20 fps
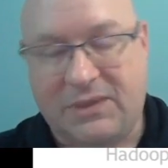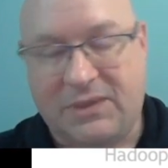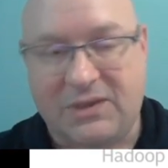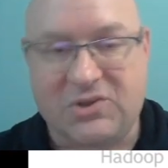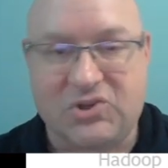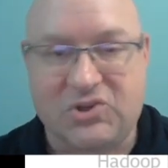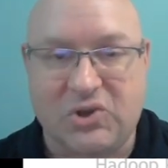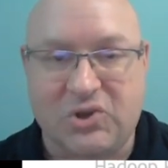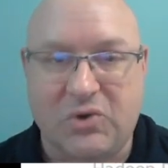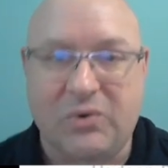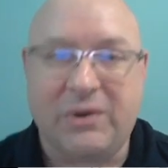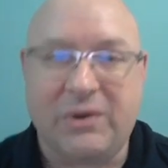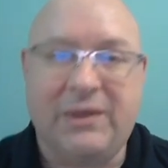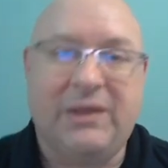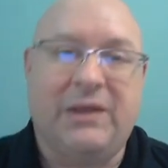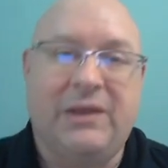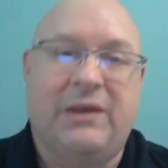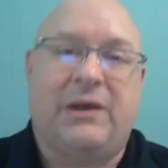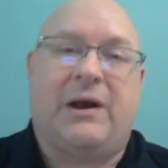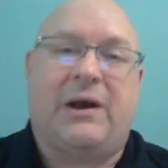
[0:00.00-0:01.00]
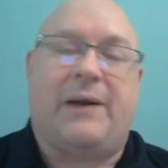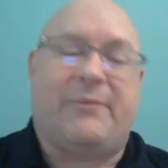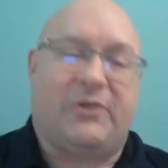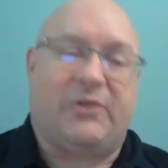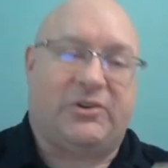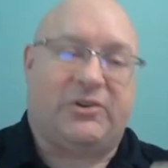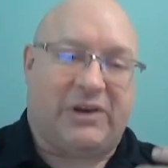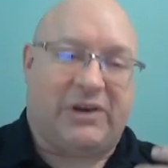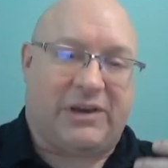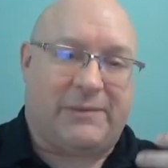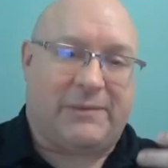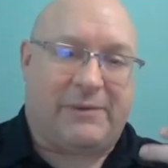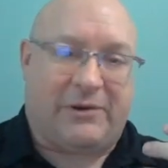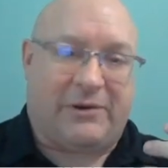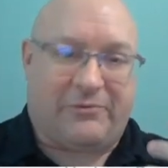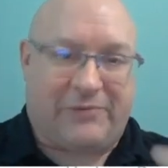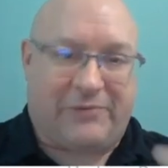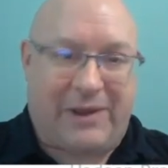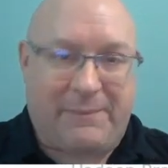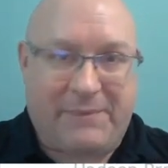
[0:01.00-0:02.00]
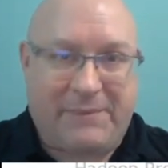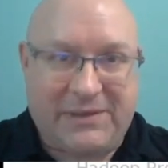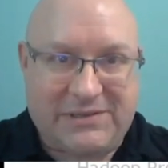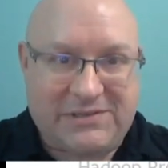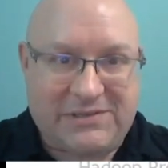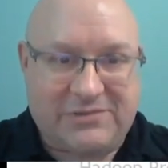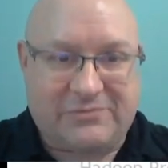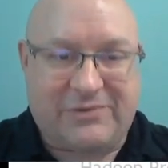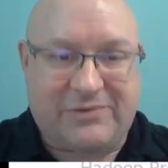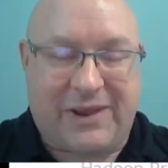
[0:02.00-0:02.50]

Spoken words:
So I'm going to talk about rapids.